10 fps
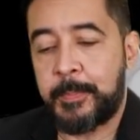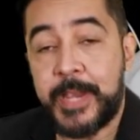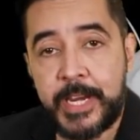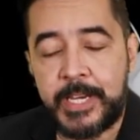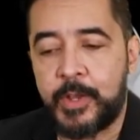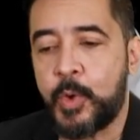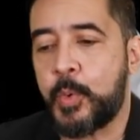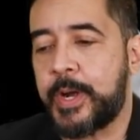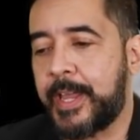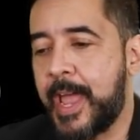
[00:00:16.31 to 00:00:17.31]
meaning
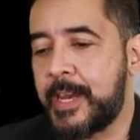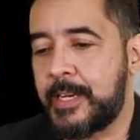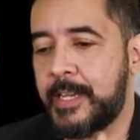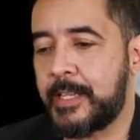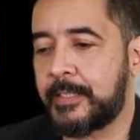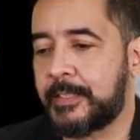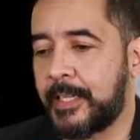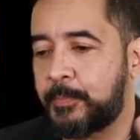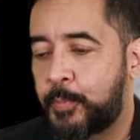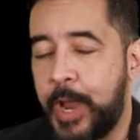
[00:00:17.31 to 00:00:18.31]
we're getting in the